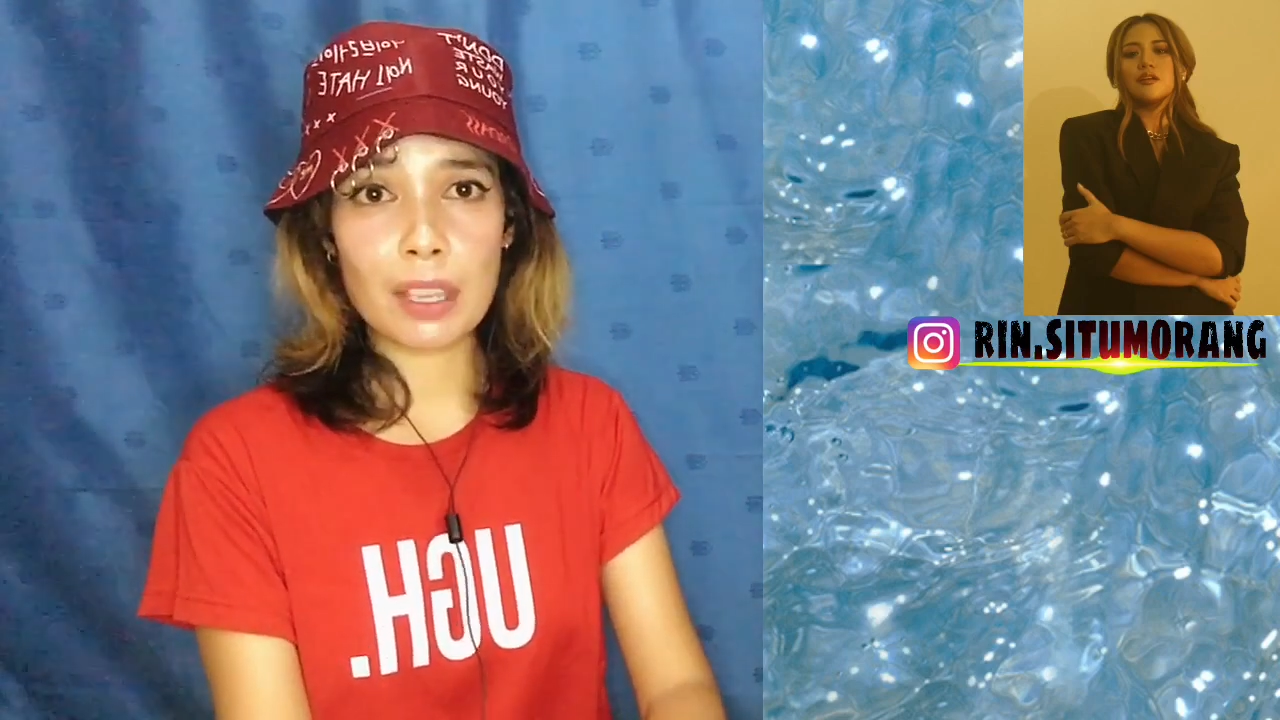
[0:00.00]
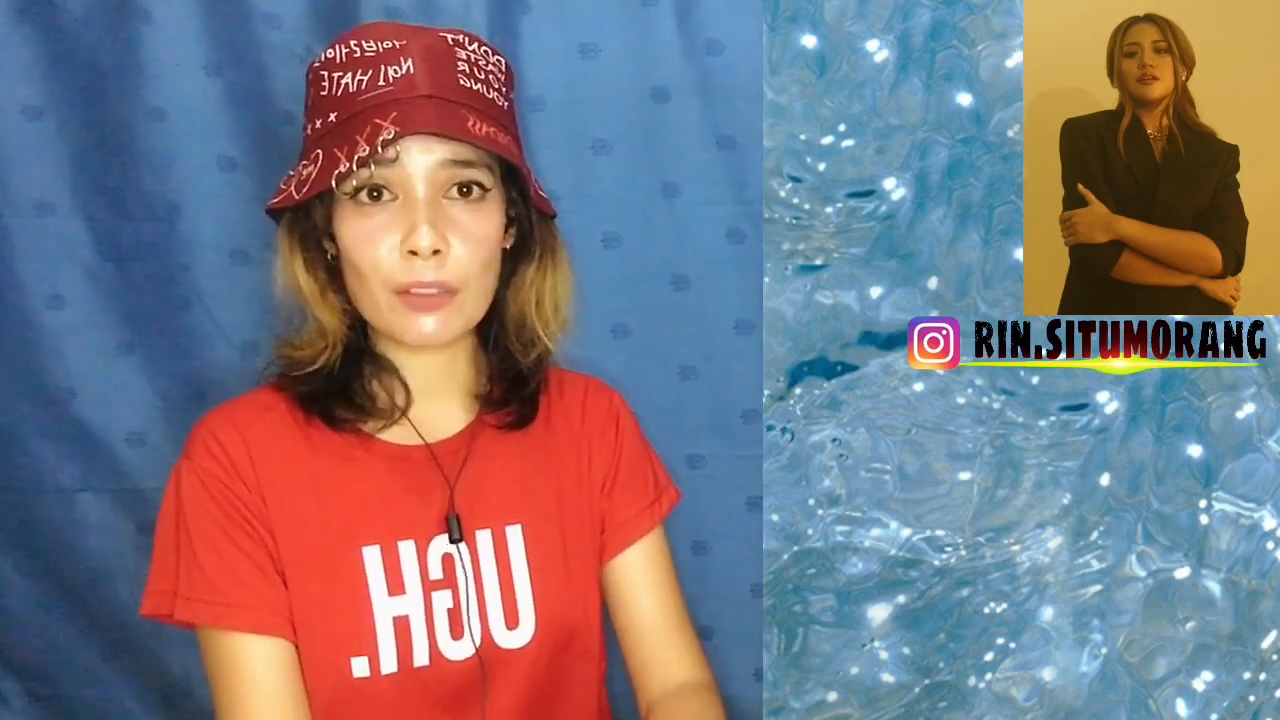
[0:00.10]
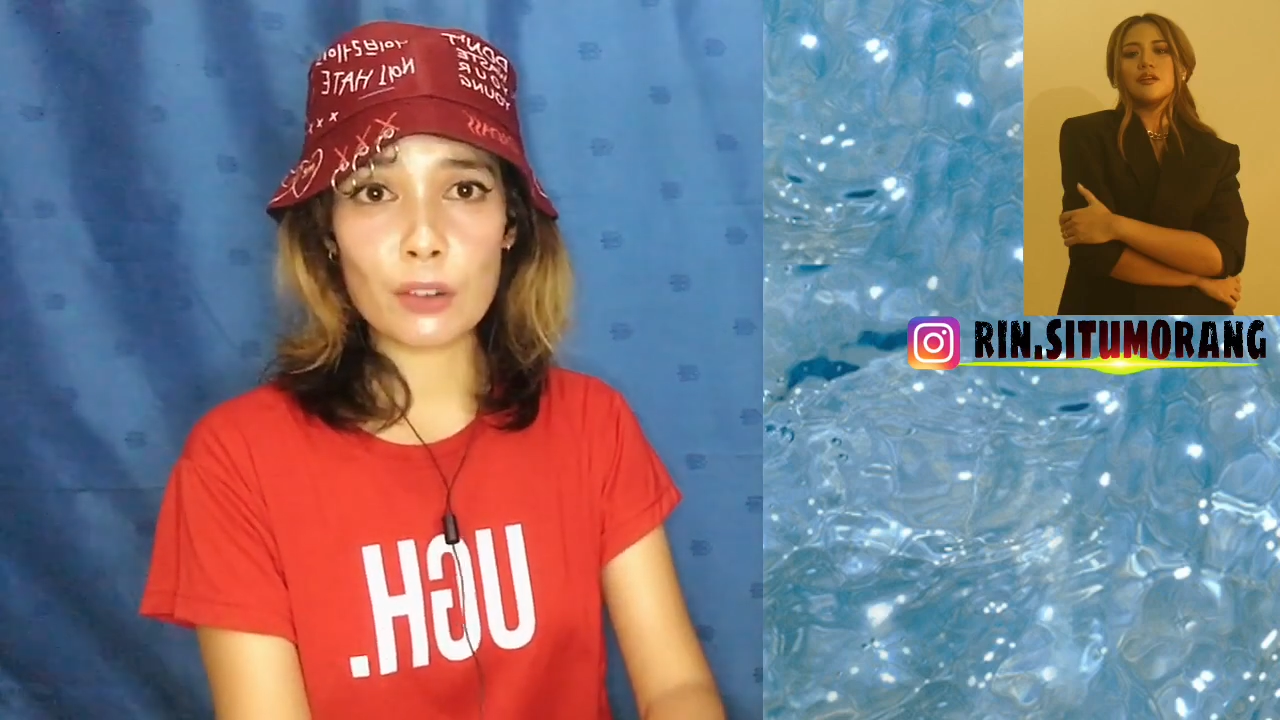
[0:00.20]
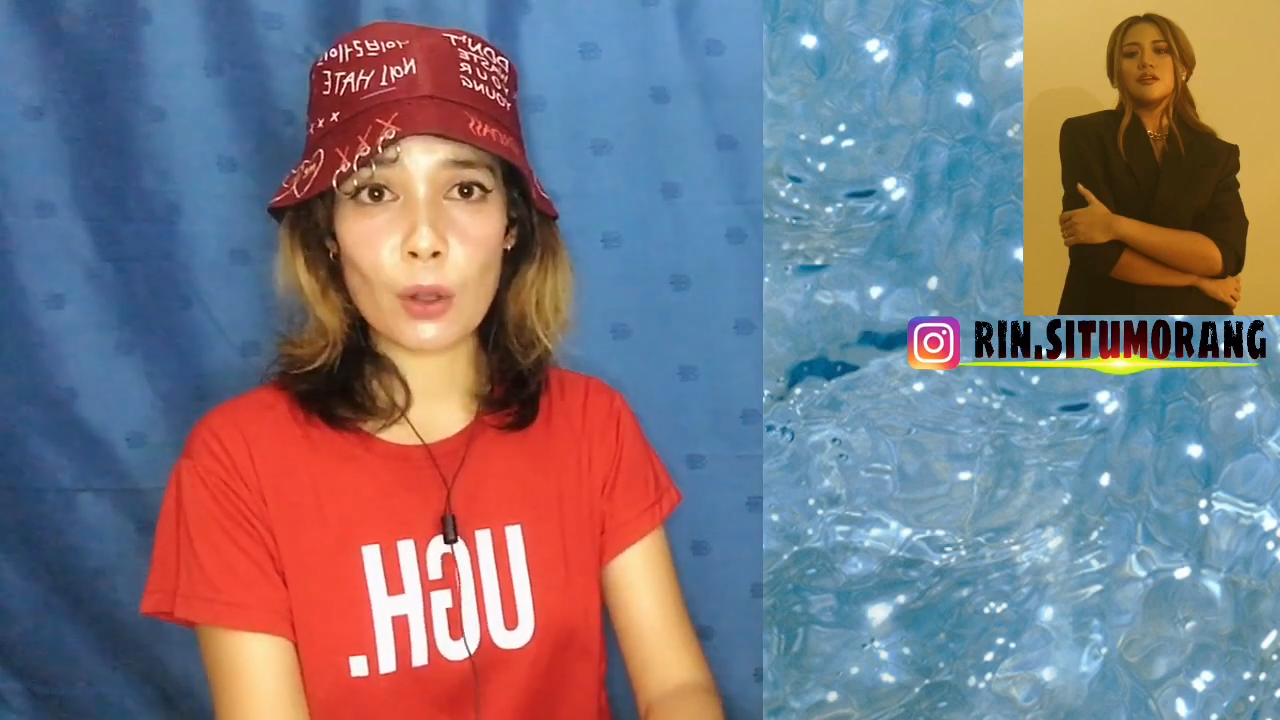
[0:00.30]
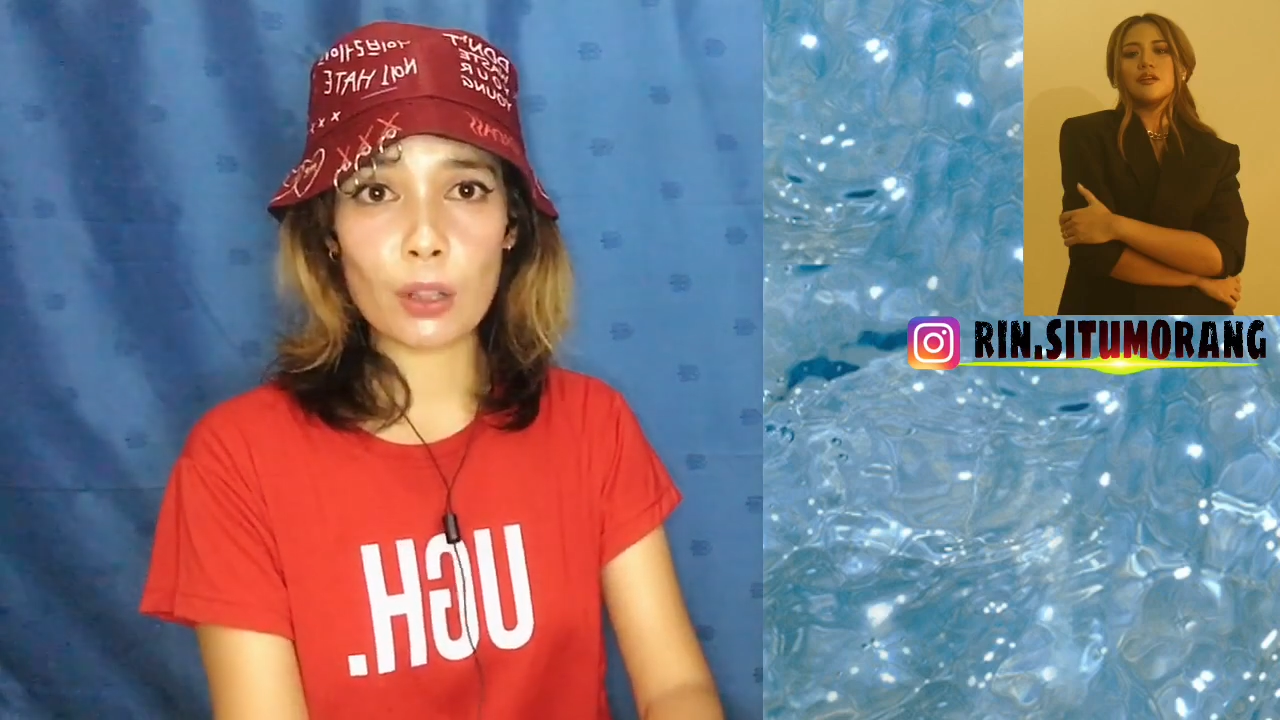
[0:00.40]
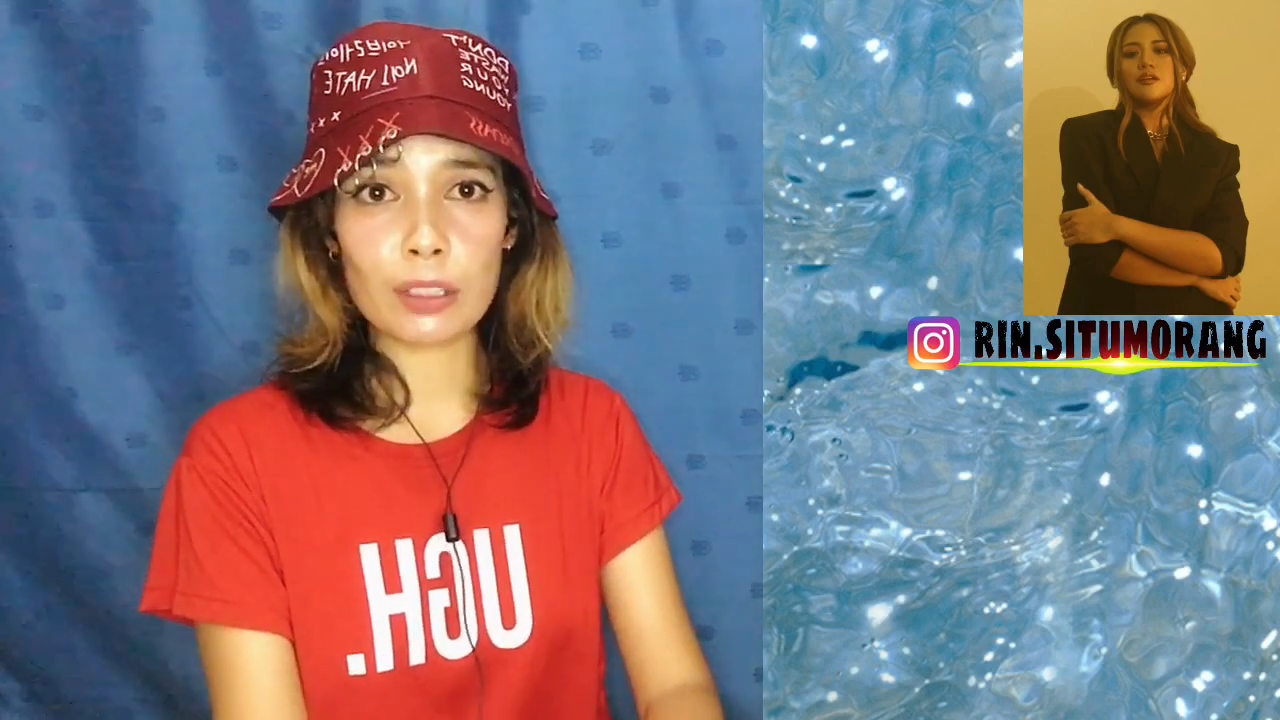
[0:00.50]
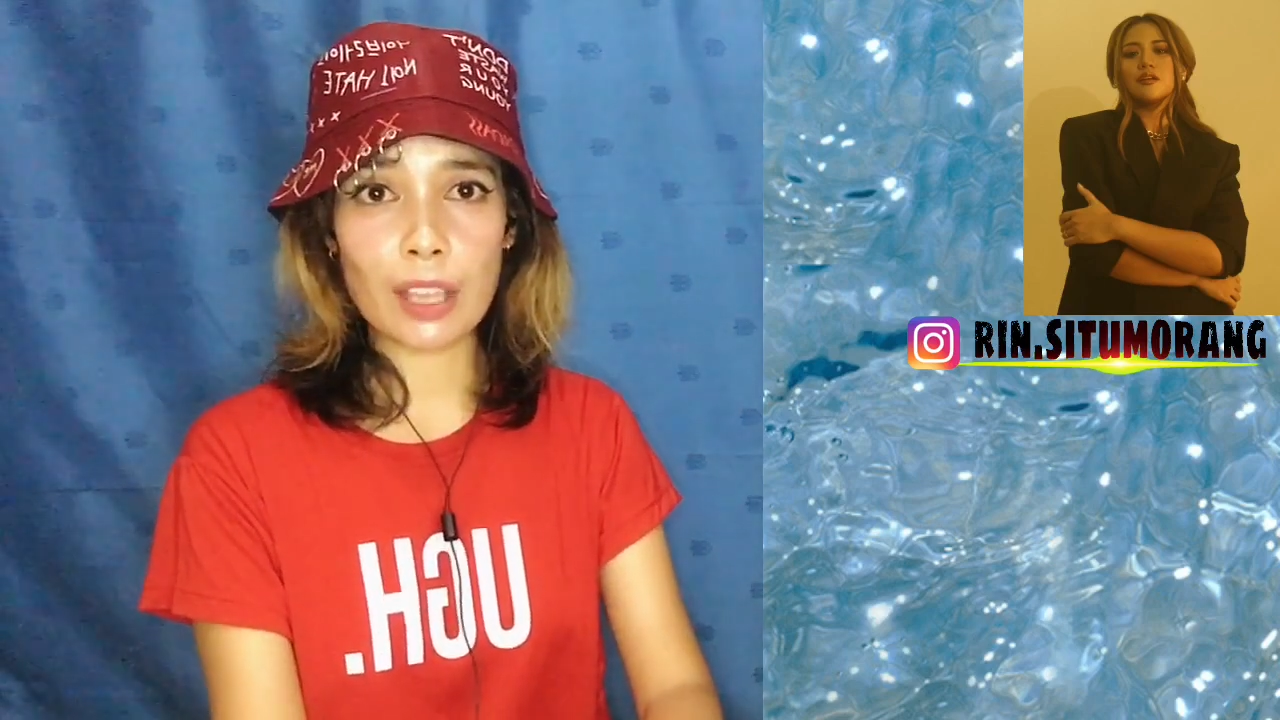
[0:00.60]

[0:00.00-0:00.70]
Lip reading: even called